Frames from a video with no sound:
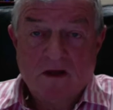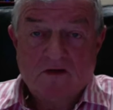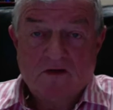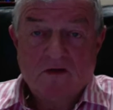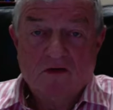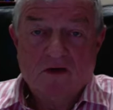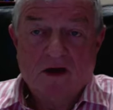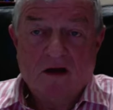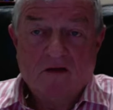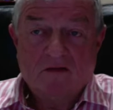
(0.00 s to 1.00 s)
It turned
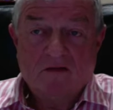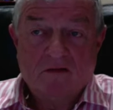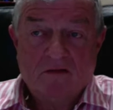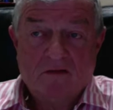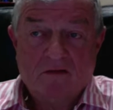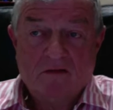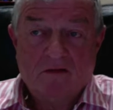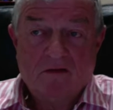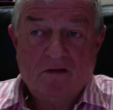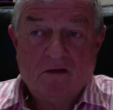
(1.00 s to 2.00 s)
out
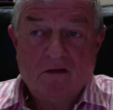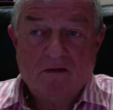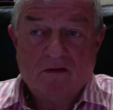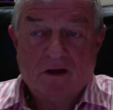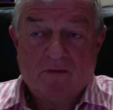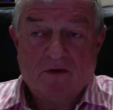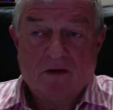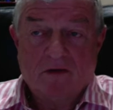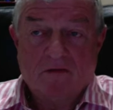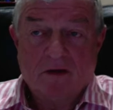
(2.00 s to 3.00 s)
that
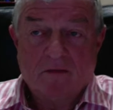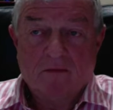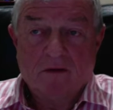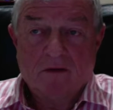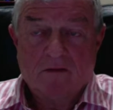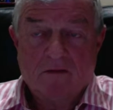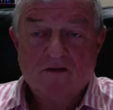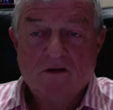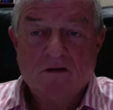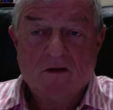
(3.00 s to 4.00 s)
program, and there
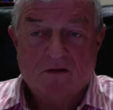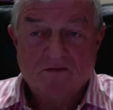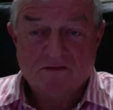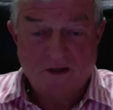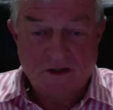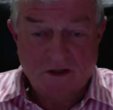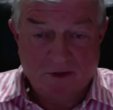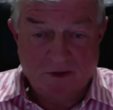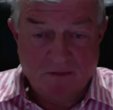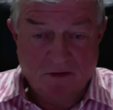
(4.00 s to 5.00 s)
was a lot of senior
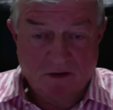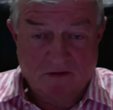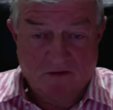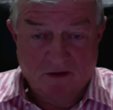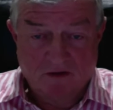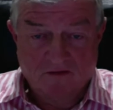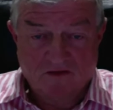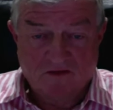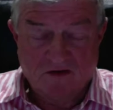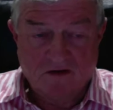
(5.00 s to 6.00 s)
people there,
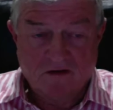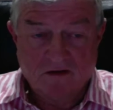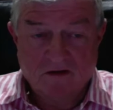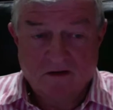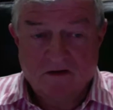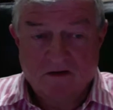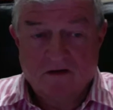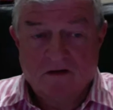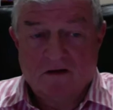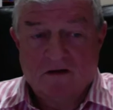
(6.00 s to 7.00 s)
relatively senior.
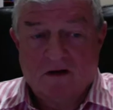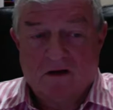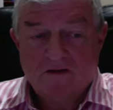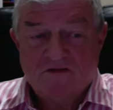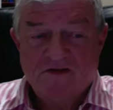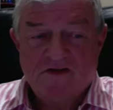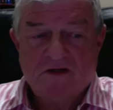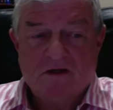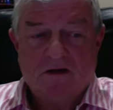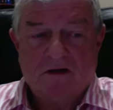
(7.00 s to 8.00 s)
I was
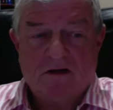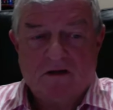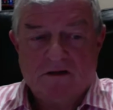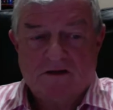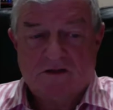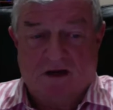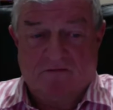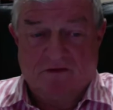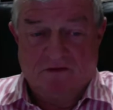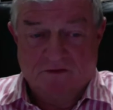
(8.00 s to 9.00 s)
physically
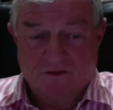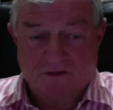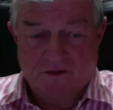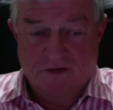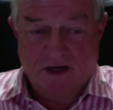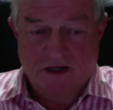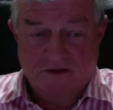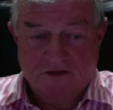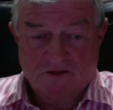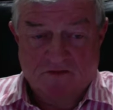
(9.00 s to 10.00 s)
sick for the first 2
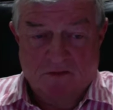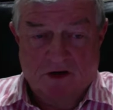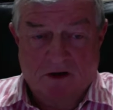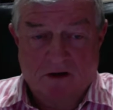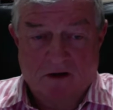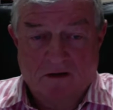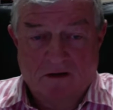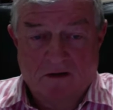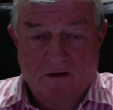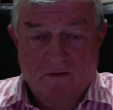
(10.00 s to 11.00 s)
days, just vomiting,
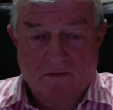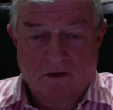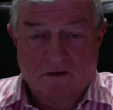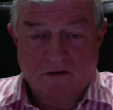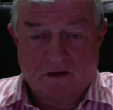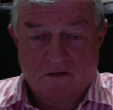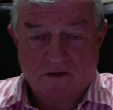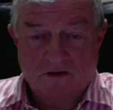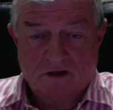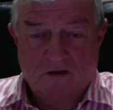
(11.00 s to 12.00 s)
because I
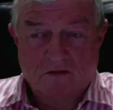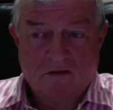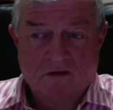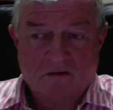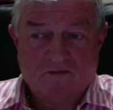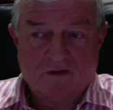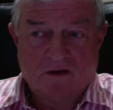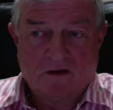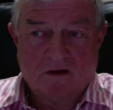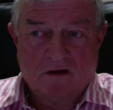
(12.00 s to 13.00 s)
was so, if you
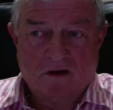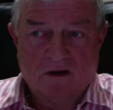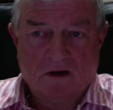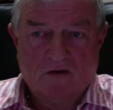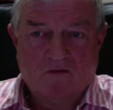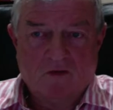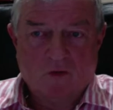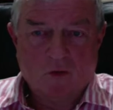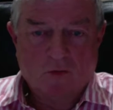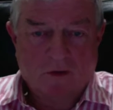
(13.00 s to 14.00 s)
like,
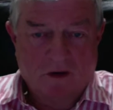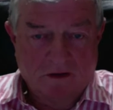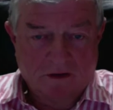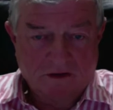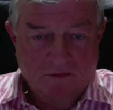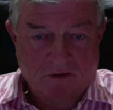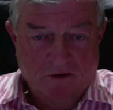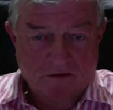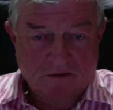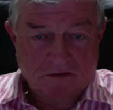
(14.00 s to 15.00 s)
overawed by the
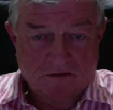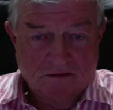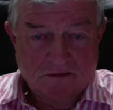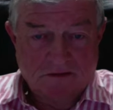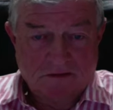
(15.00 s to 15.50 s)
experience.